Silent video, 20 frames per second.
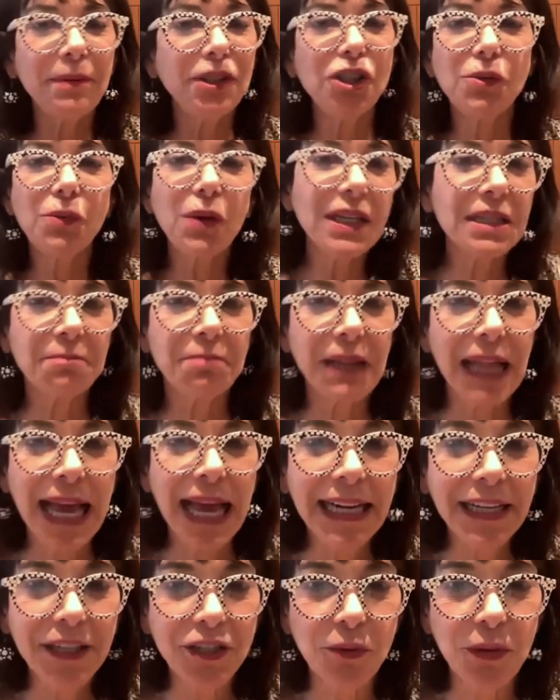but she wasn't
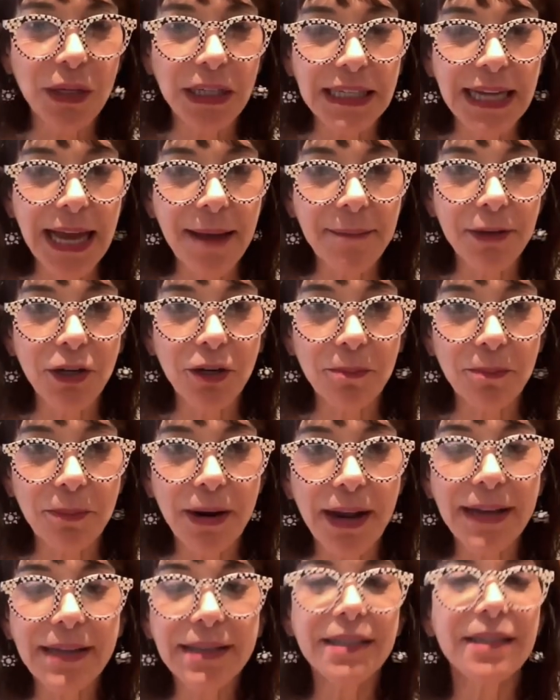planning to examine her
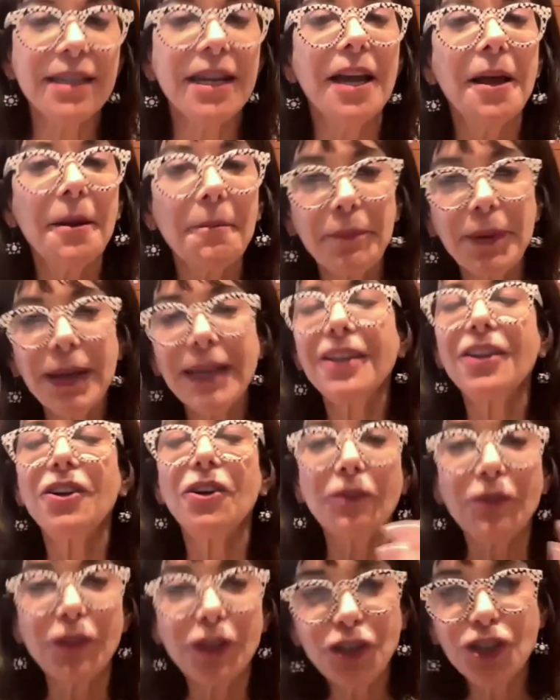breasts. But you
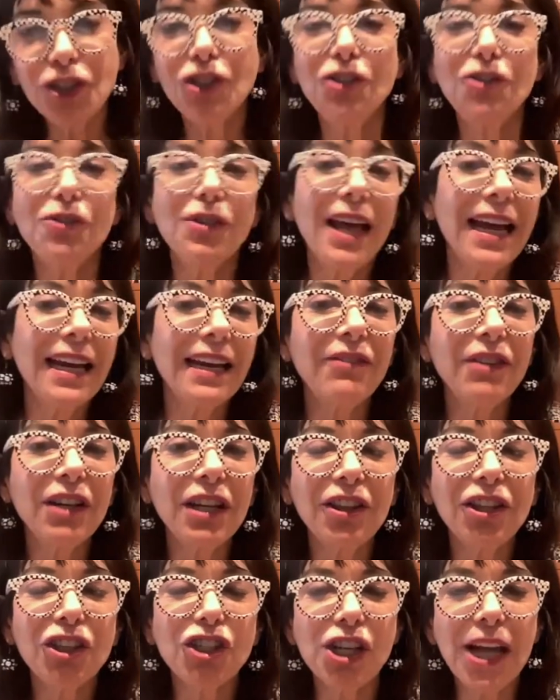know, if you just do that, even
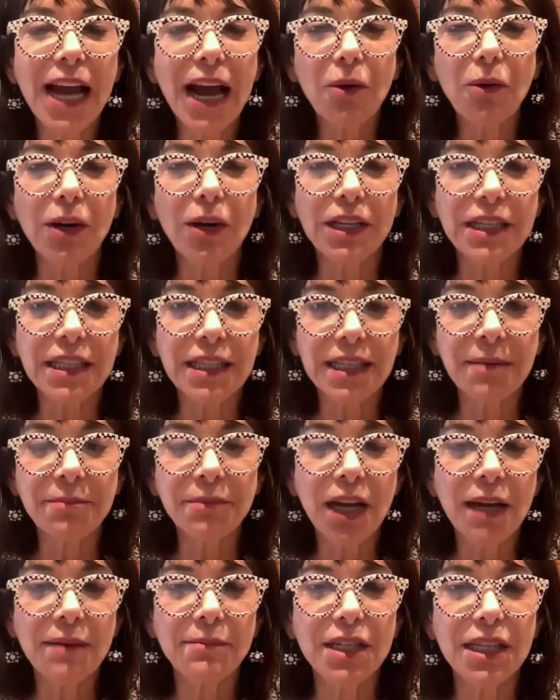in the shower, it's
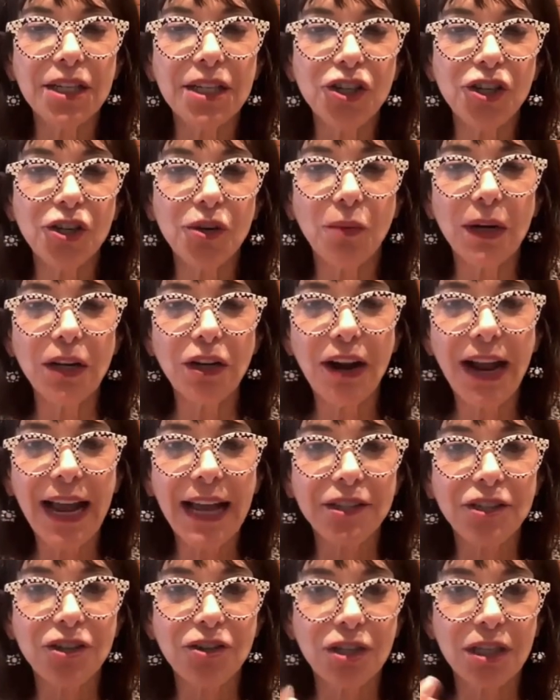sometimes easier when your
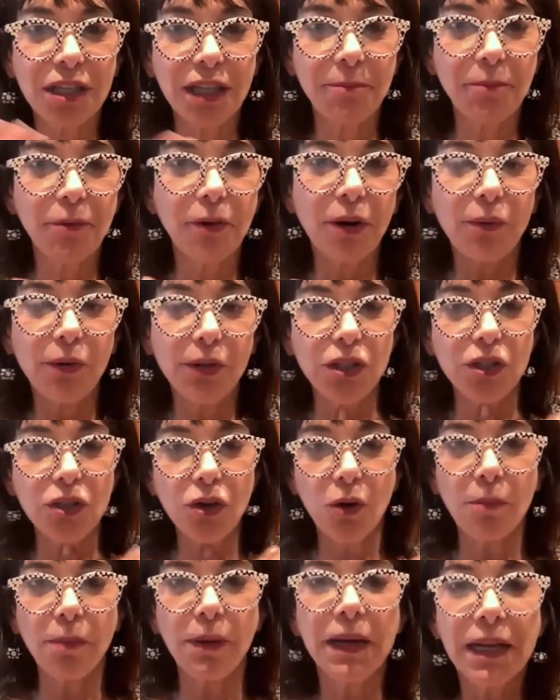hands are slippery with
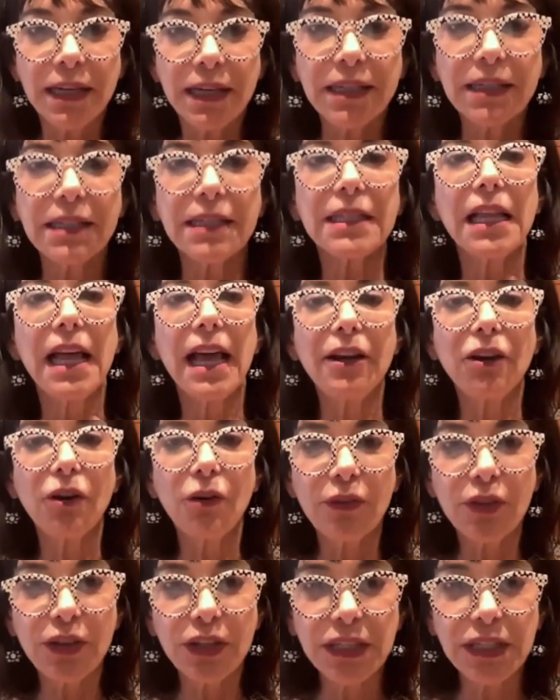soap to slide
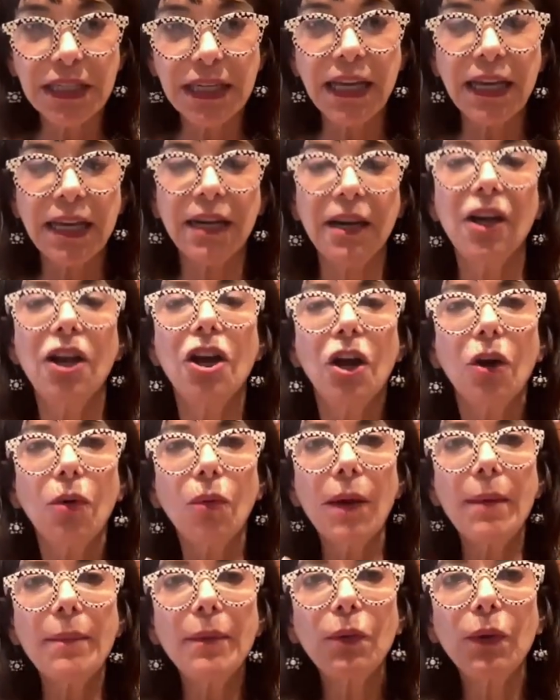over the skin.
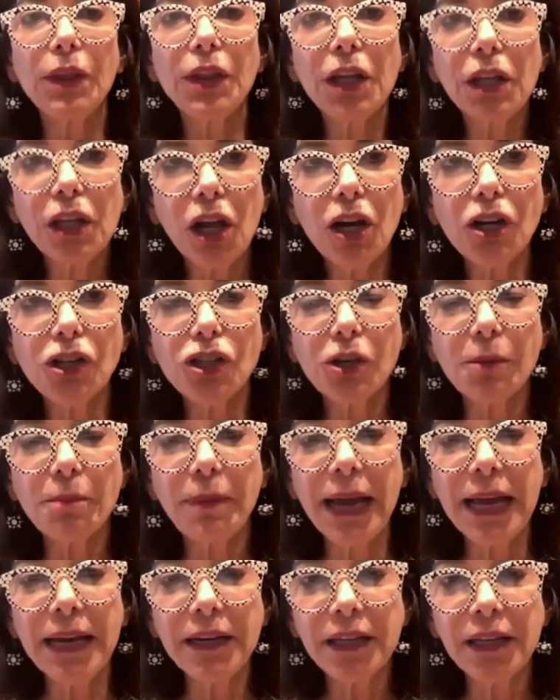Women with a larger
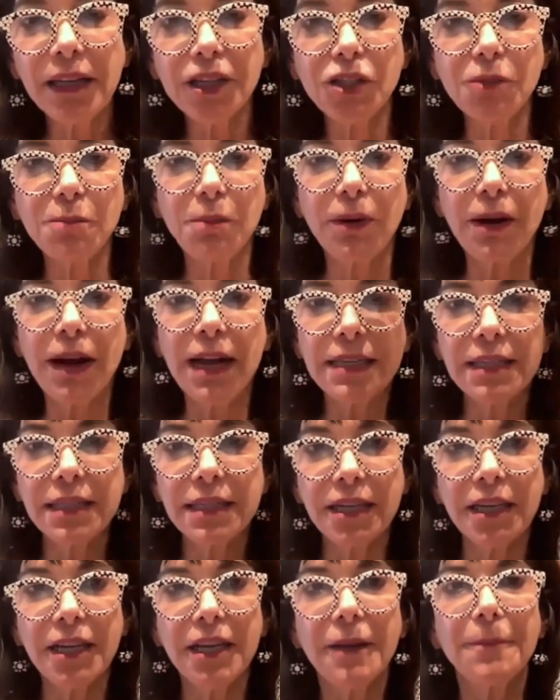pendulous
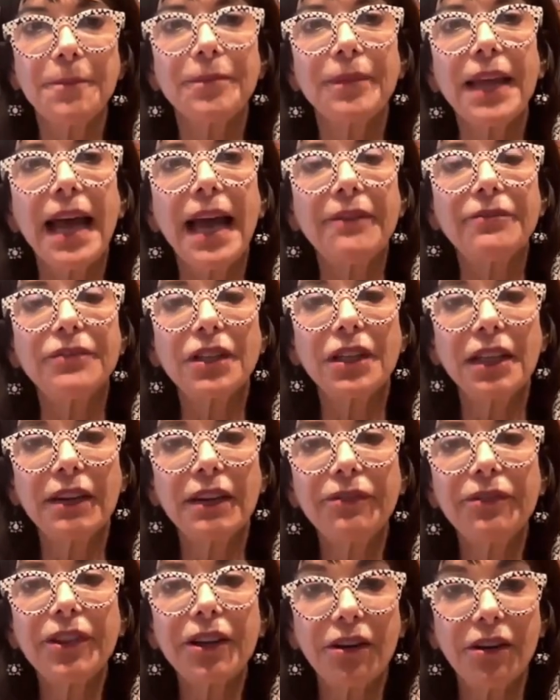breast have to
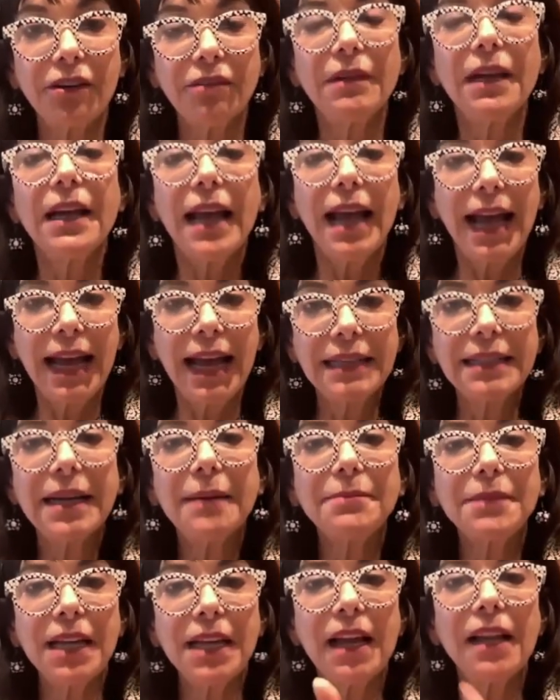lift their hand
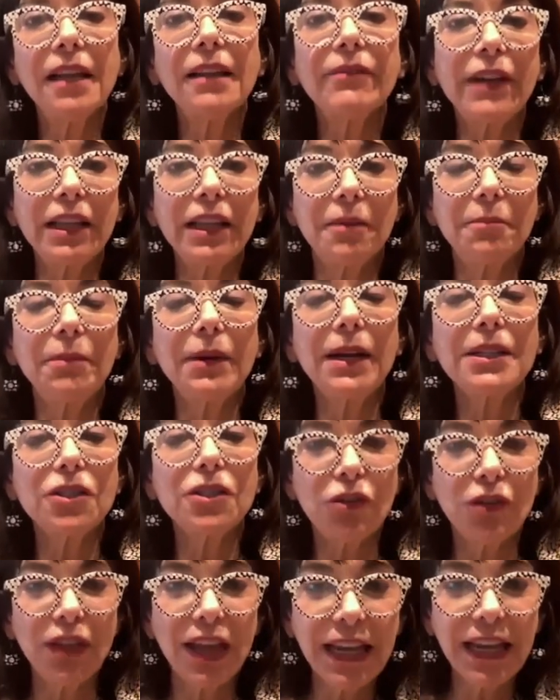up to elevate the breast
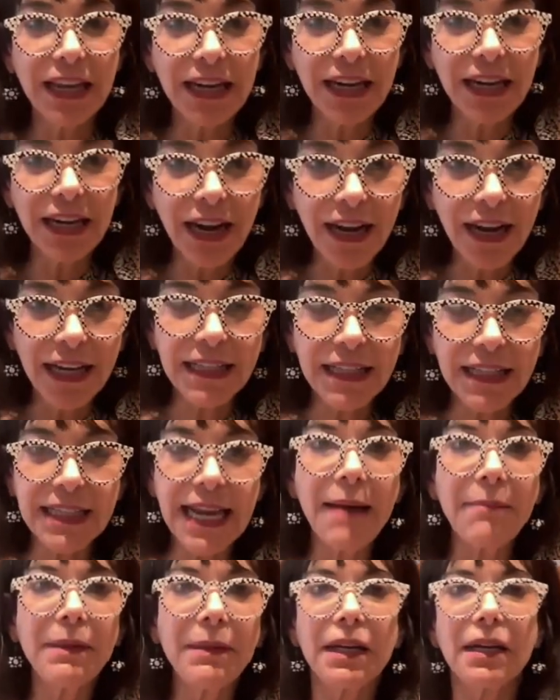so they can
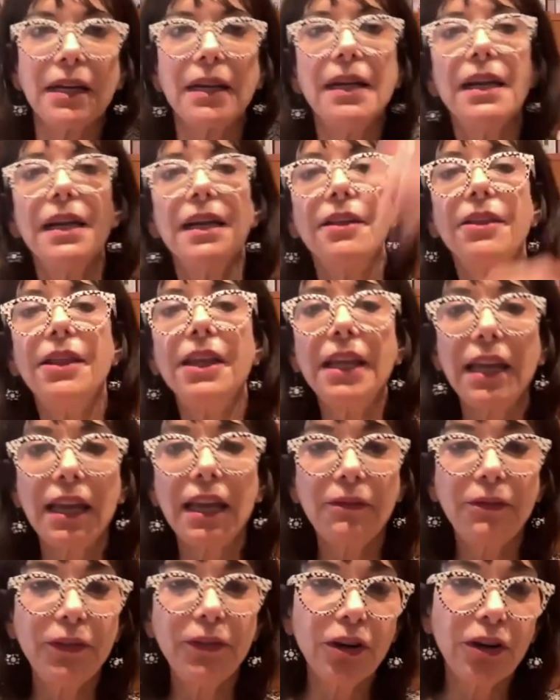examine the
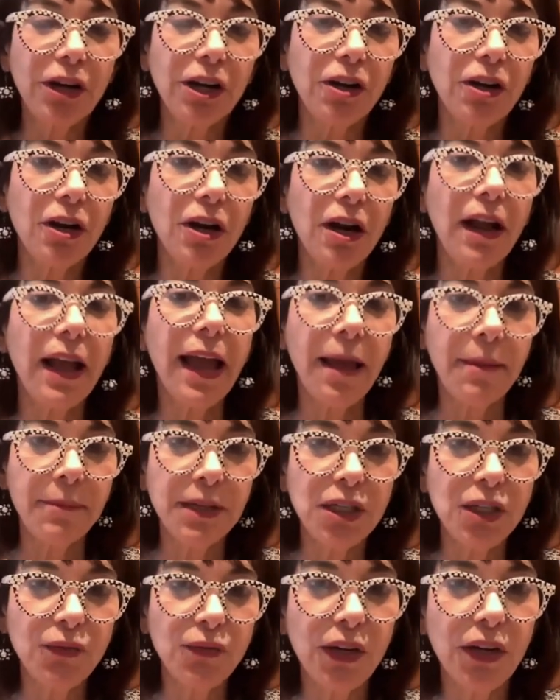inferior
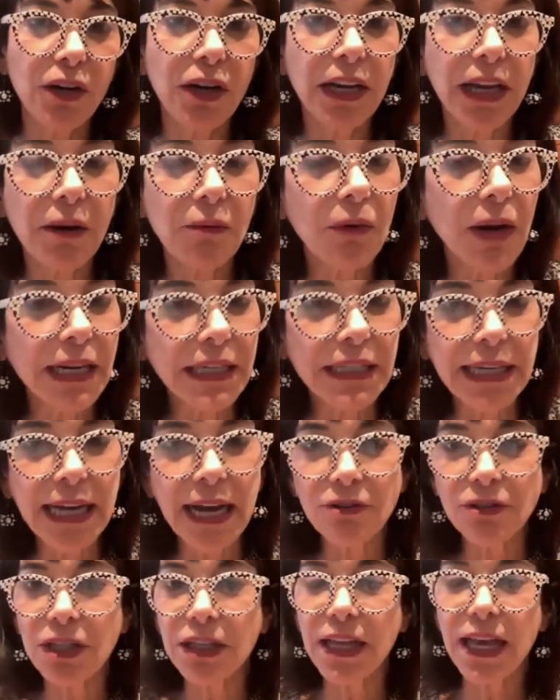hemisphere and get right
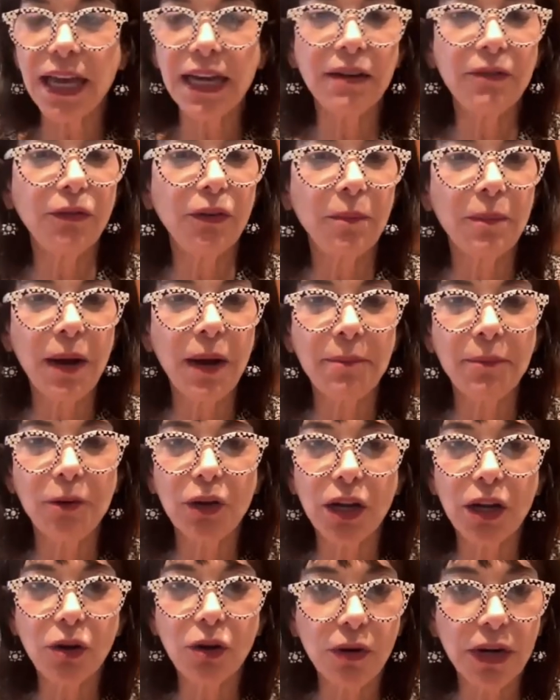down to that
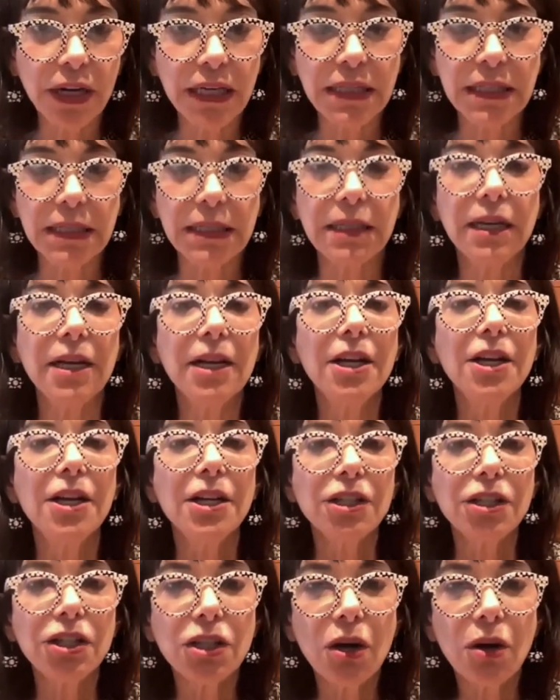inframammary crease.
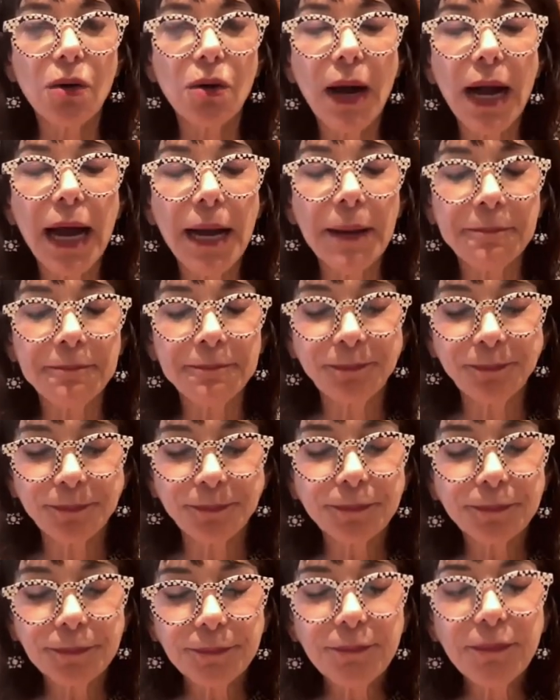So um,
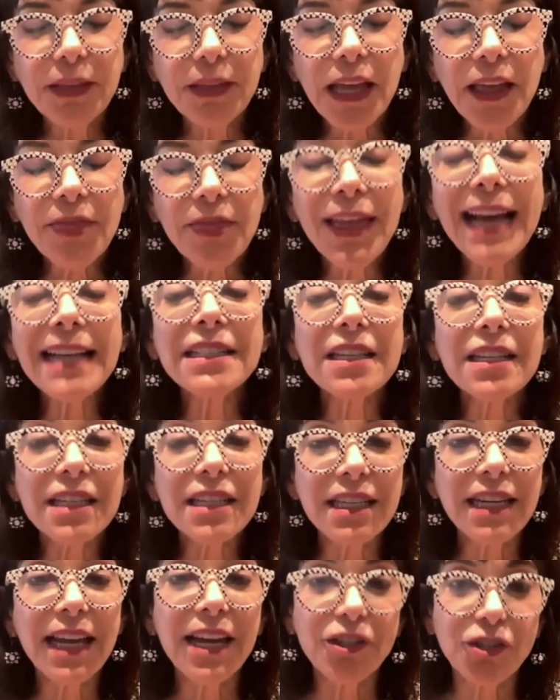that's the
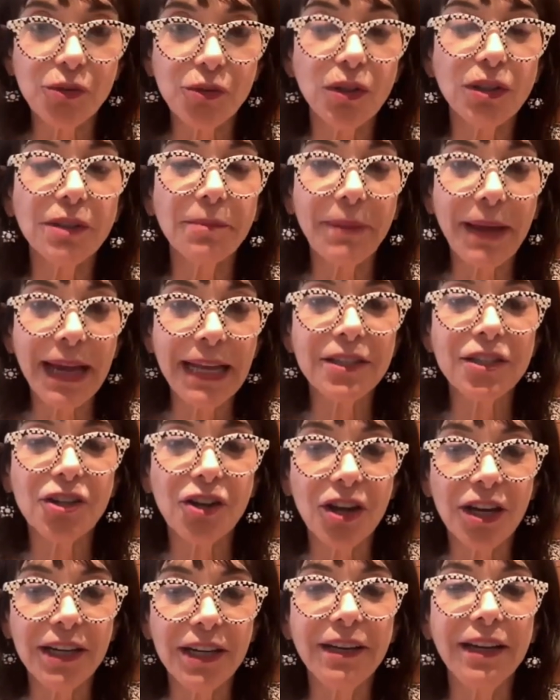schedule. Depends
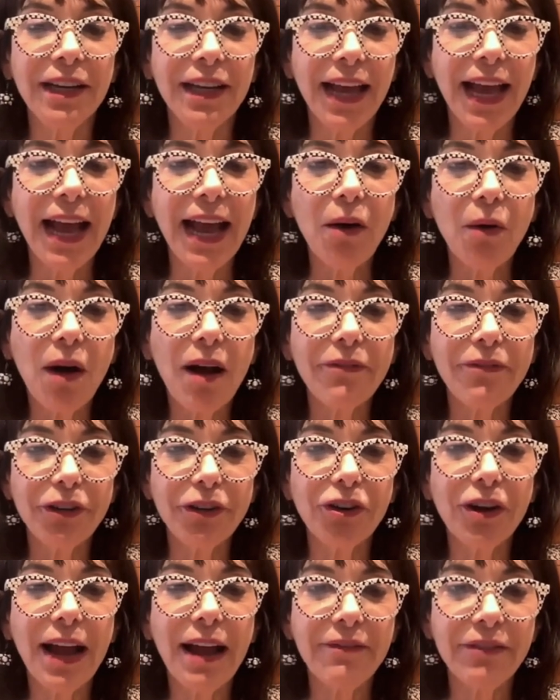on how often
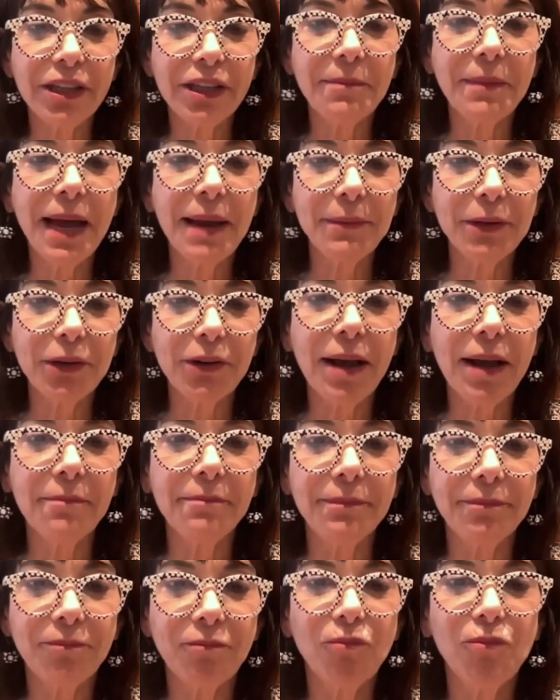you're having the
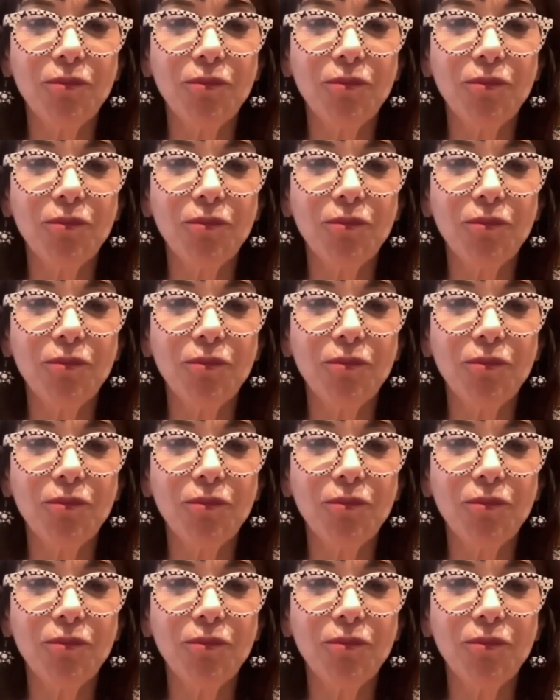mammogram.